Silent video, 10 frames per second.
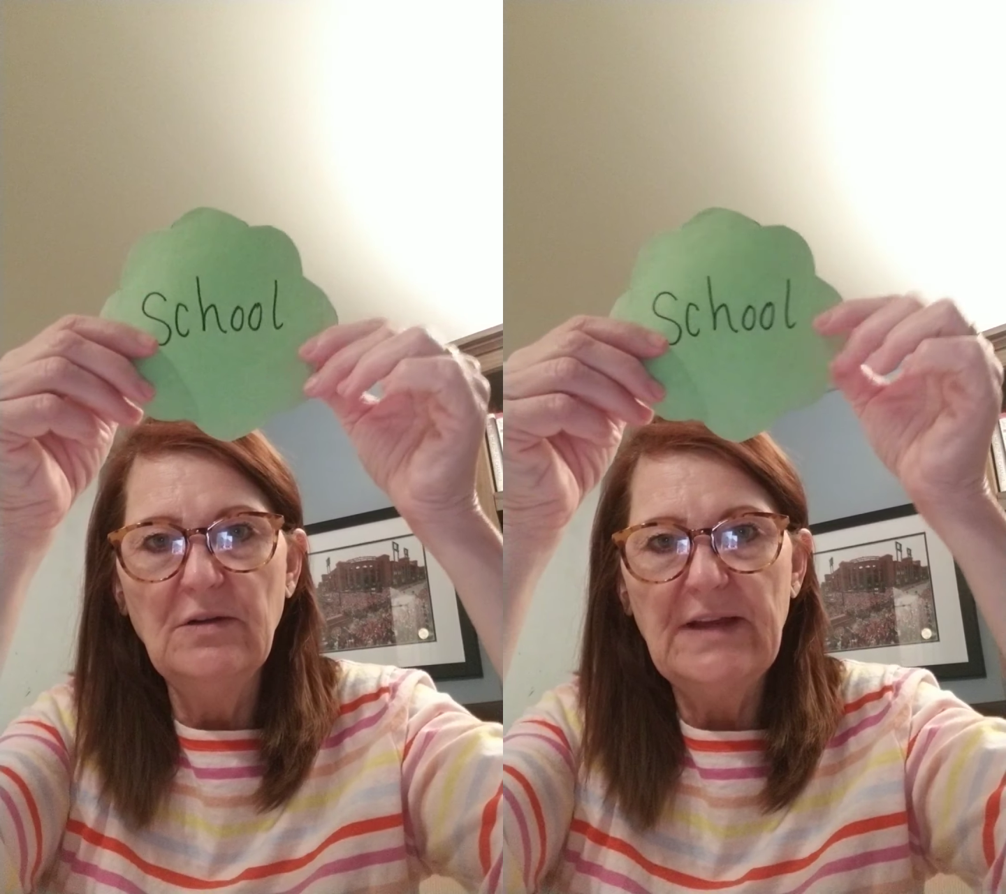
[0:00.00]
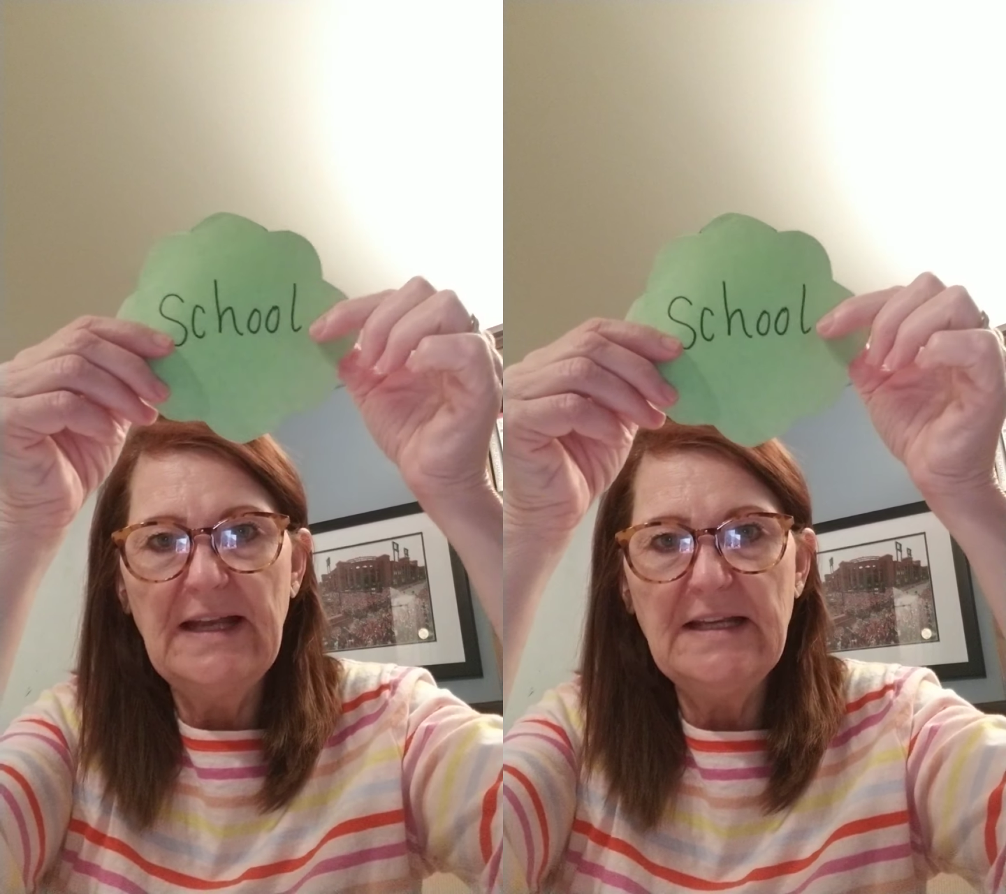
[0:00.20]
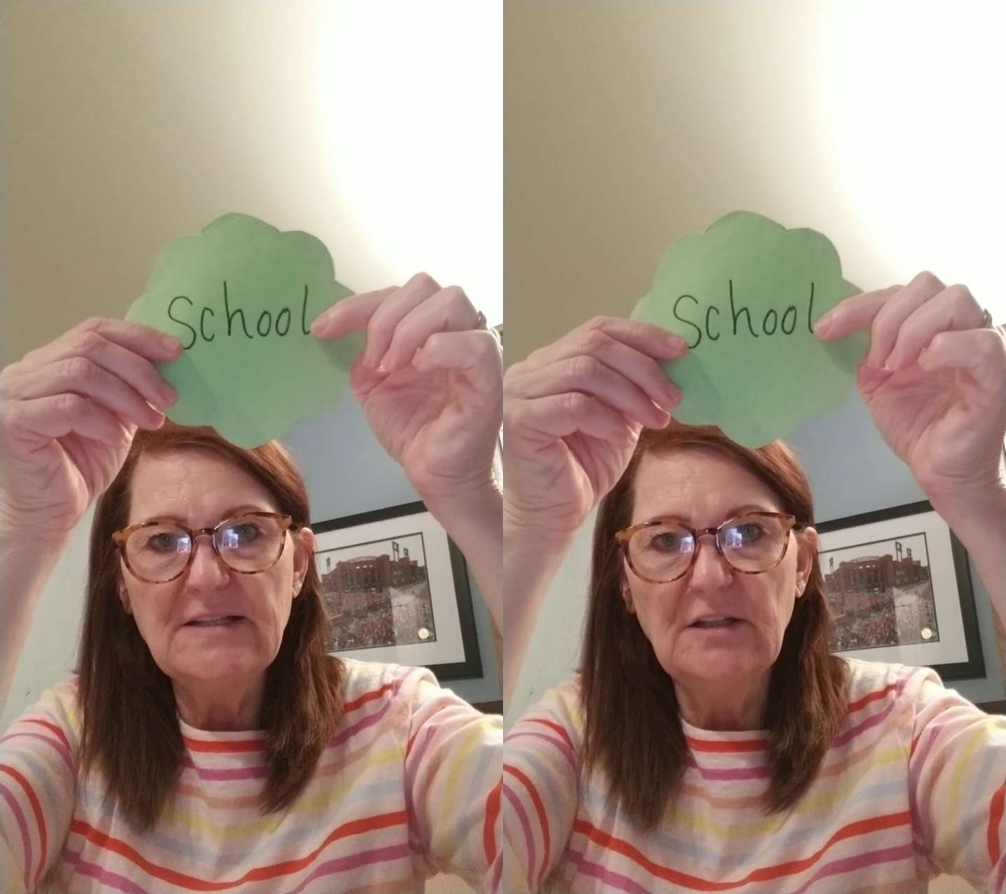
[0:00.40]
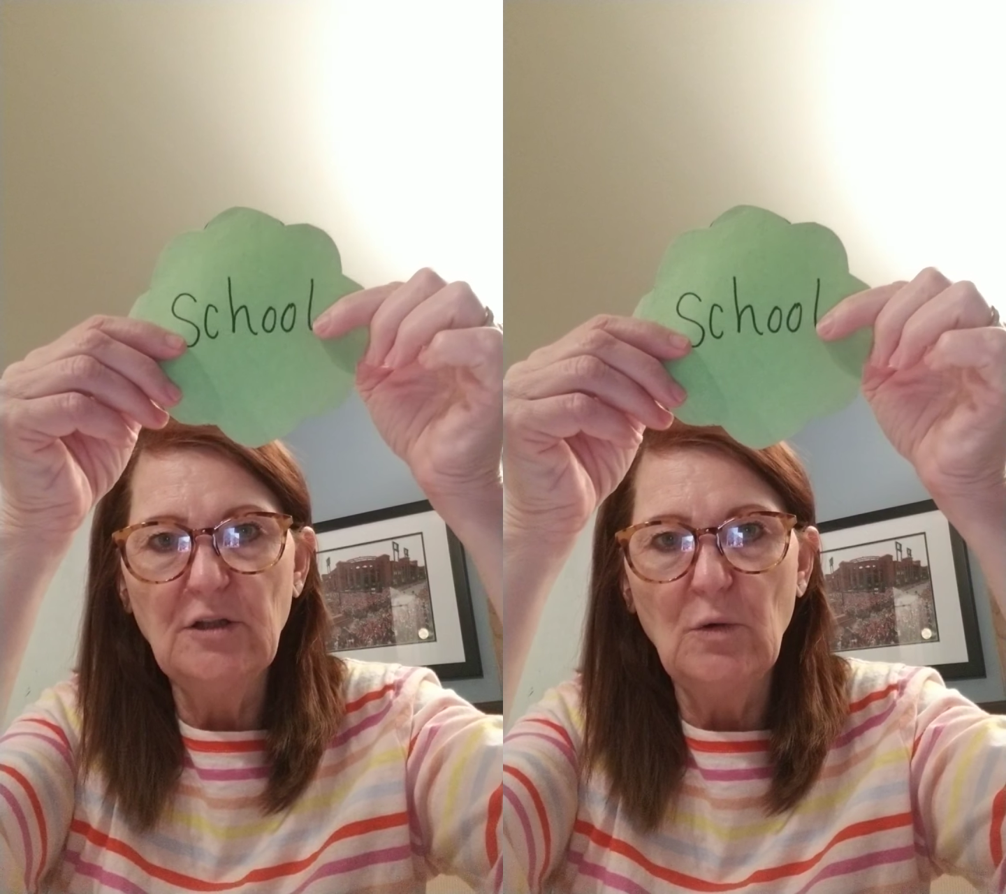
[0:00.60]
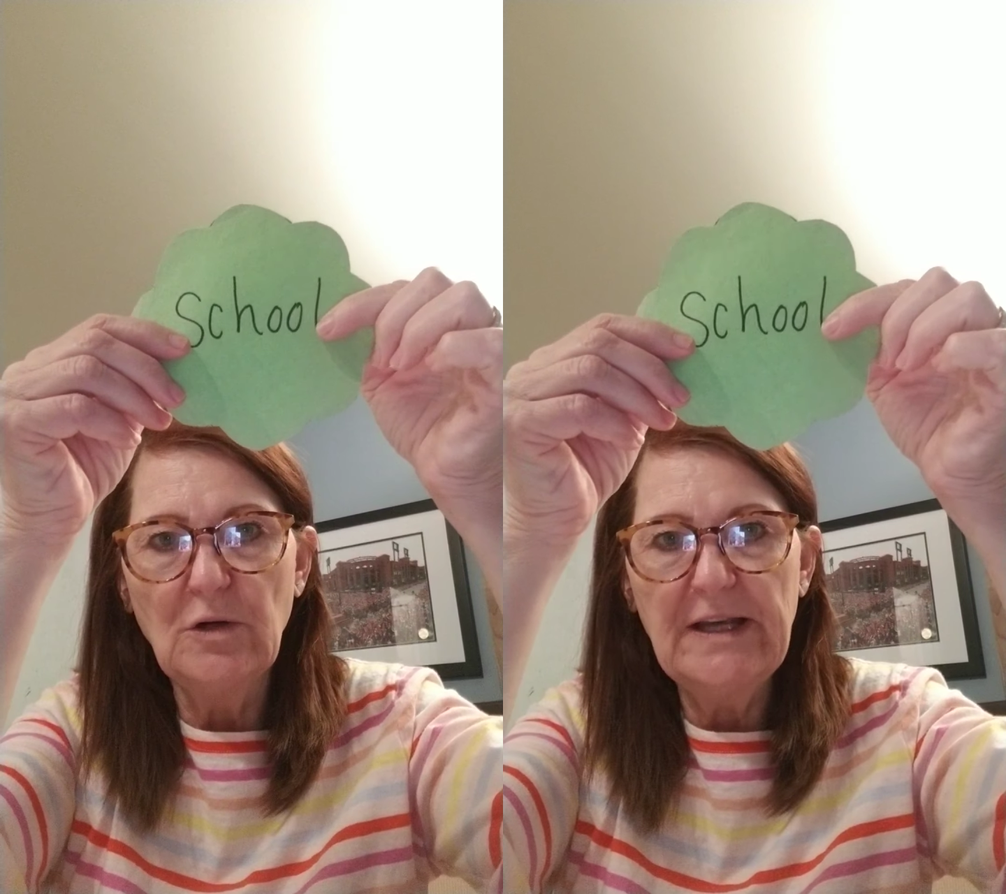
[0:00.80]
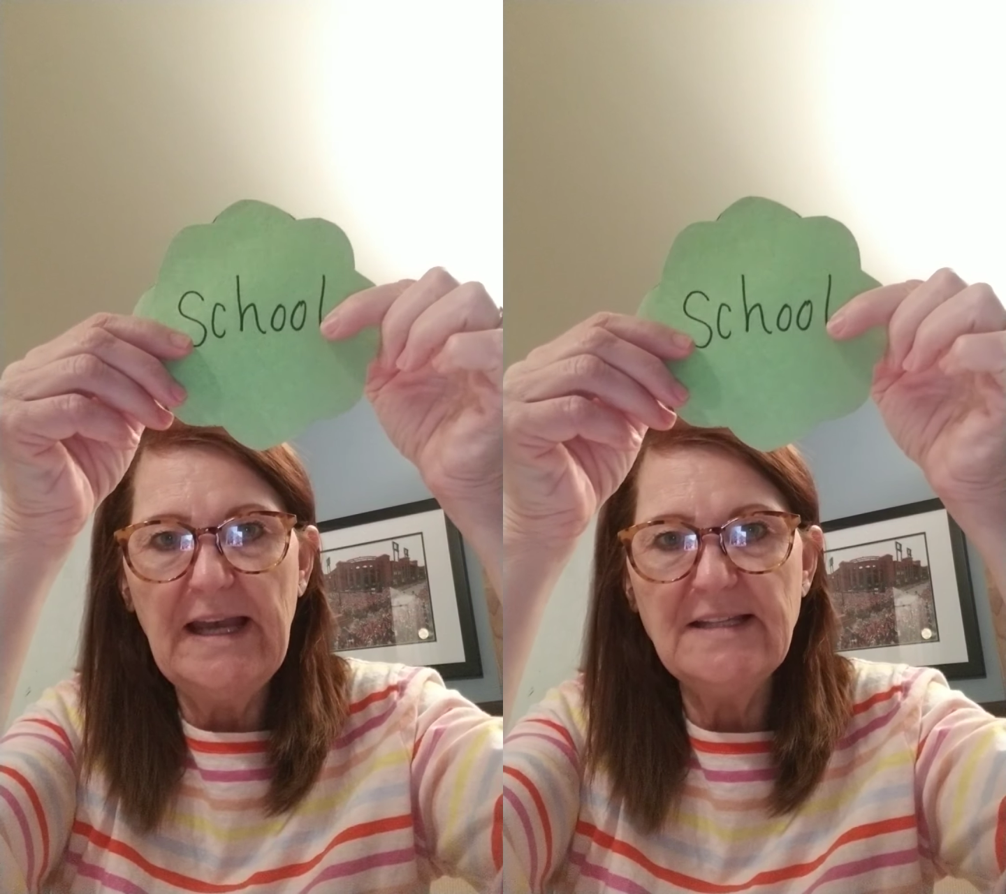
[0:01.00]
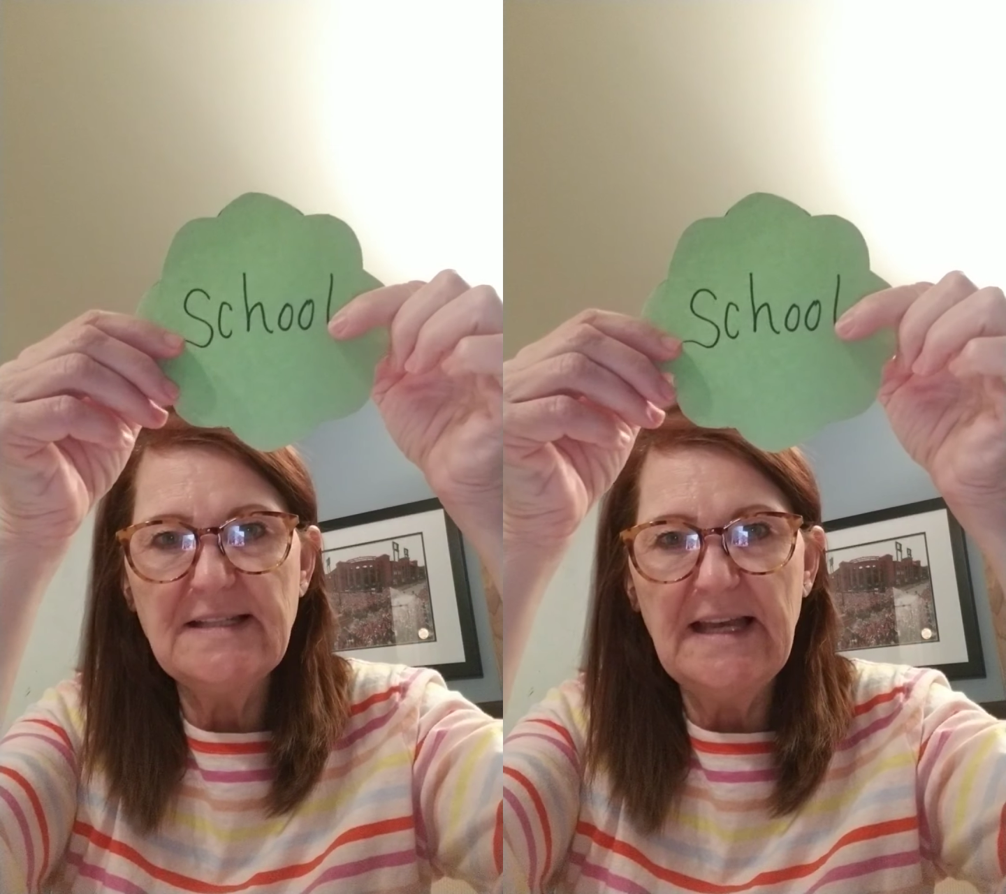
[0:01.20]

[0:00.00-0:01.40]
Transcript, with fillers: That is a lowercase